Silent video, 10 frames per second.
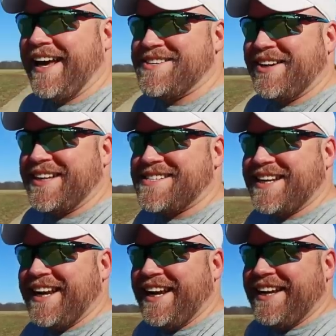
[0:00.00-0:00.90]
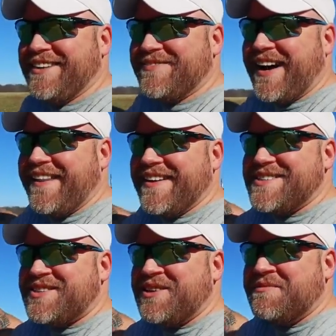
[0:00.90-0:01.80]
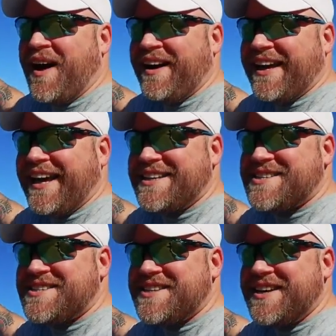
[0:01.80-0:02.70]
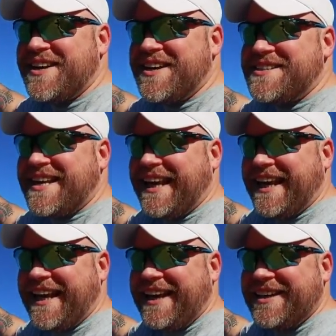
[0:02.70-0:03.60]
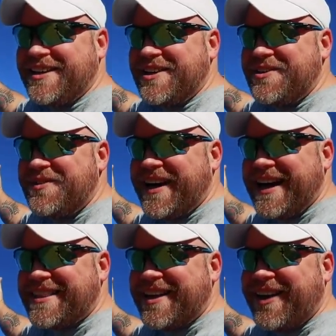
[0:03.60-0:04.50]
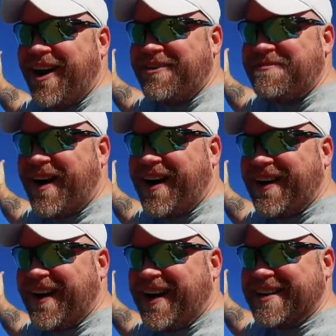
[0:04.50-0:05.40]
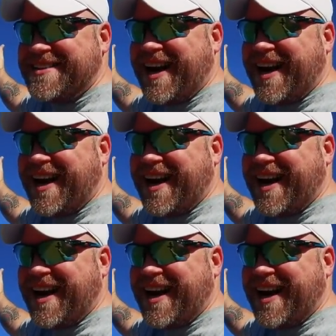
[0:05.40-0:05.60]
As you can see by this humongous T with a golf ball on